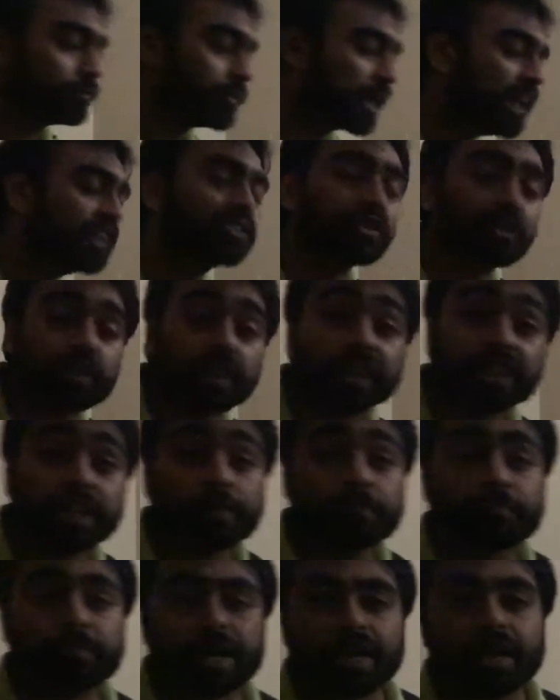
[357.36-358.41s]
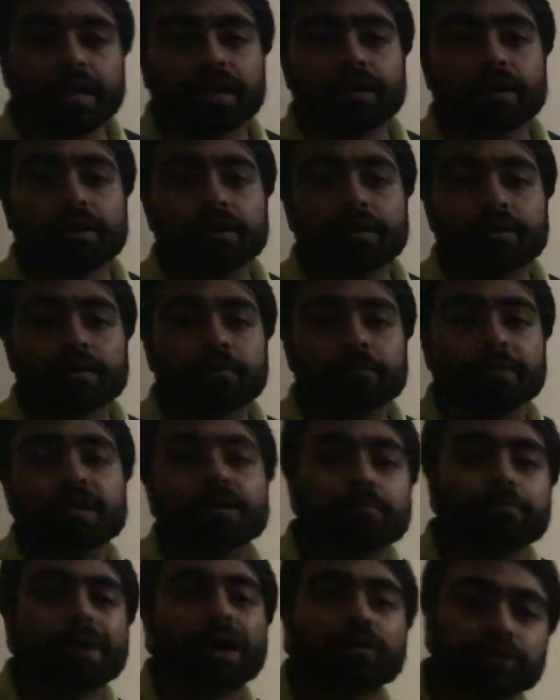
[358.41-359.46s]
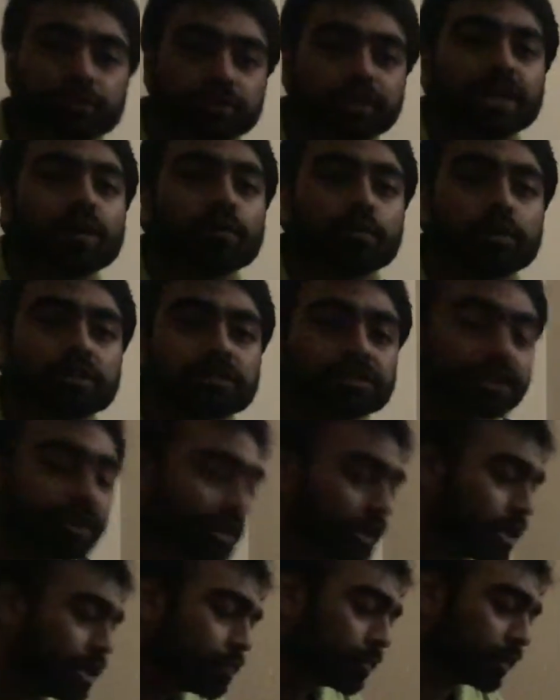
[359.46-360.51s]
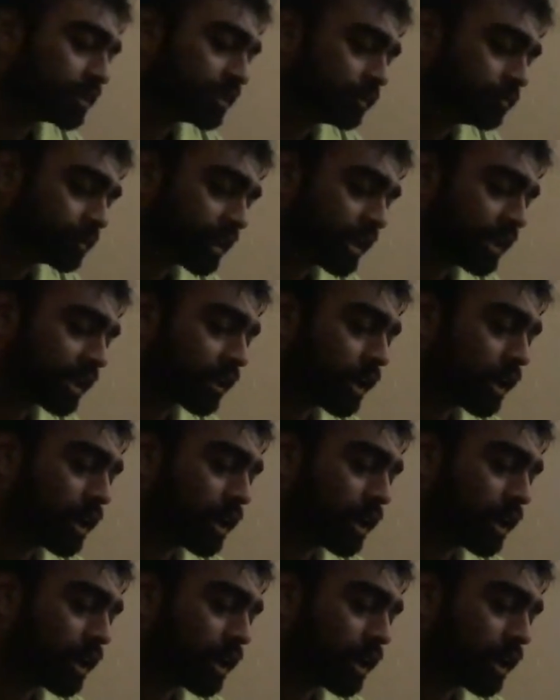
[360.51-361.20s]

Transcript: things look like they may be about to get worse. But it seems like,